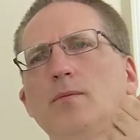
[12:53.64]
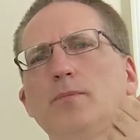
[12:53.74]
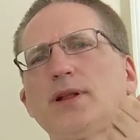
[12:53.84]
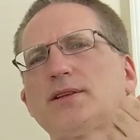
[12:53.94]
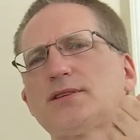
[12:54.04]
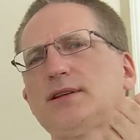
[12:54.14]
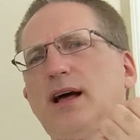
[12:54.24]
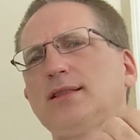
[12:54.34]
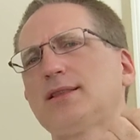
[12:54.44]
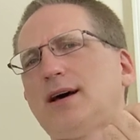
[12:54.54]
But it's
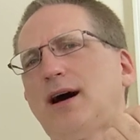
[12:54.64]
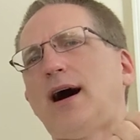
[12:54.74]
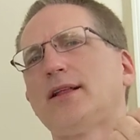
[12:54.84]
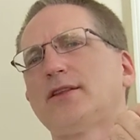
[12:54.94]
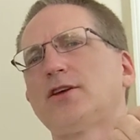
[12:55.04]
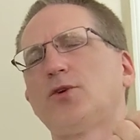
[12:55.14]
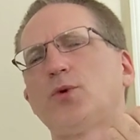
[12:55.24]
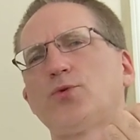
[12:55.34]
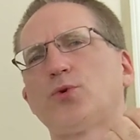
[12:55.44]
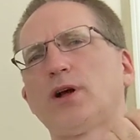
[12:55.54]
not the hot that you
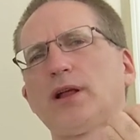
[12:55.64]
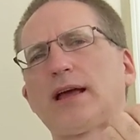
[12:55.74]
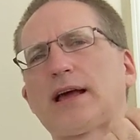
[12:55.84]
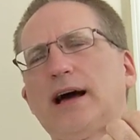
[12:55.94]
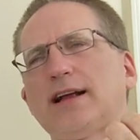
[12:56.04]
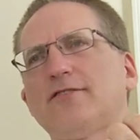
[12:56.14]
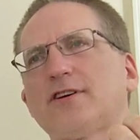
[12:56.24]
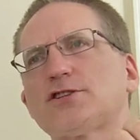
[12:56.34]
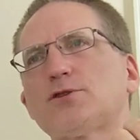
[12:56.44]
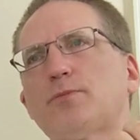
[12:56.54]
would really kind of
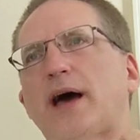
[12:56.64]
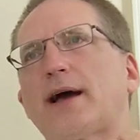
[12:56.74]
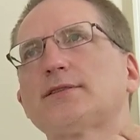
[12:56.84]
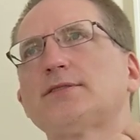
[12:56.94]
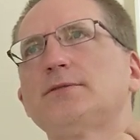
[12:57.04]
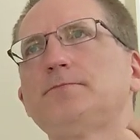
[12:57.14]
expect.